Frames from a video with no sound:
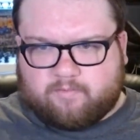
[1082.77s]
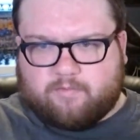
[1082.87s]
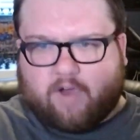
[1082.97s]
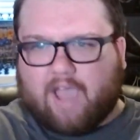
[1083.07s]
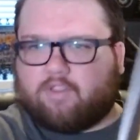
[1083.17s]

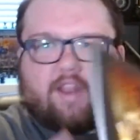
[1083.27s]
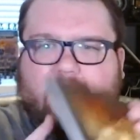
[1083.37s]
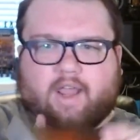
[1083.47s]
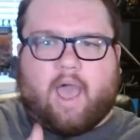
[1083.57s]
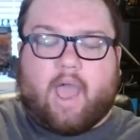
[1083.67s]
5 to 10
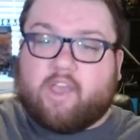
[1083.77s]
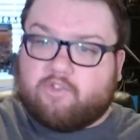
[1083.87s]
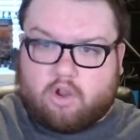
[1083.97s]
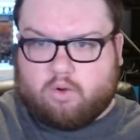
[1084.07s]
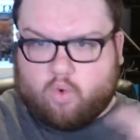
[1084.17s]
guys
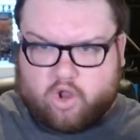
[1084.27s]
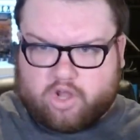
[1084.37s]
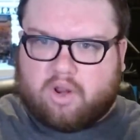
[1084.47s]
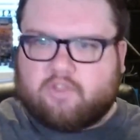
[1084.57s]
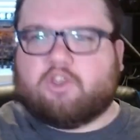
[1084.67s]
are one
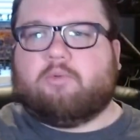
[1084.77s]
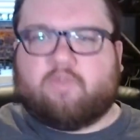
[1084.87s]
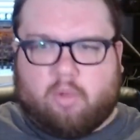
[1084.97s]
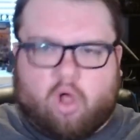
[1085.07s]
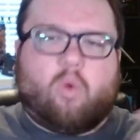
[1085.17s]
unit, so you move
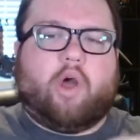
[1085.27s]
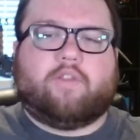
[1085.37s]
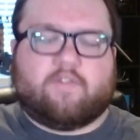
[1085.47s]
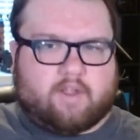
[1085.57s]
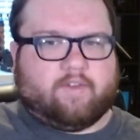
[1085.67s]
them all at once
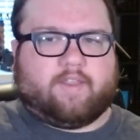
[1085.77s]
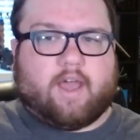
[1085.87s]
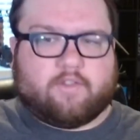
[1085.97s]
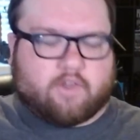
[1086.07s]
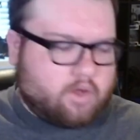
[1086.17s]
and stuff like
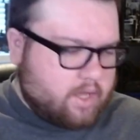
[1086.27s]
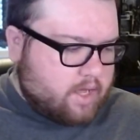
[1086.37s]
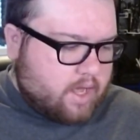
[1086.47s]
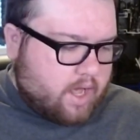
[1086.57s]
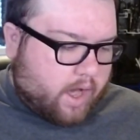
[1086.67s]
that. So
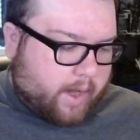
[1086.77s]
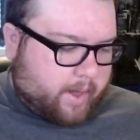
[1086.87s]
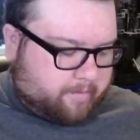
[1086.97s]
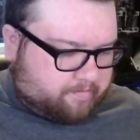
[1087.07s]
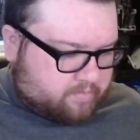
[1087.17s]

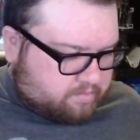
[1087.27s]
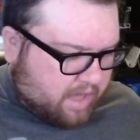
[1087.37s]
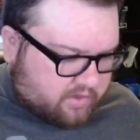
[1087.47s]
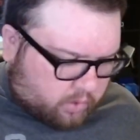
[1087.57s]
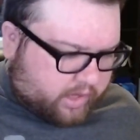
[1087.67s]

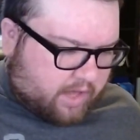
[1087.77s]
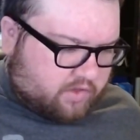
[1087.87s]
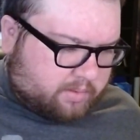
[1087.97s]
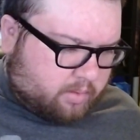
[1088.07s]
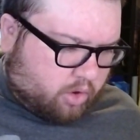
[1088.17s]
base 40k is a
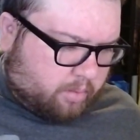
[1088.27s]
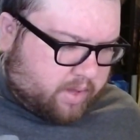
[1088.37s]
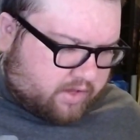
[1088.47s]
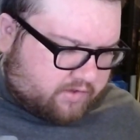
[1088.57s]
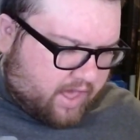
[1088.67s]
little bit more
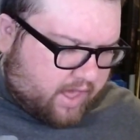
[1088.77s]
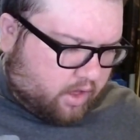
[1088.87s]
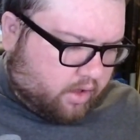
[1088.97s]
big scale.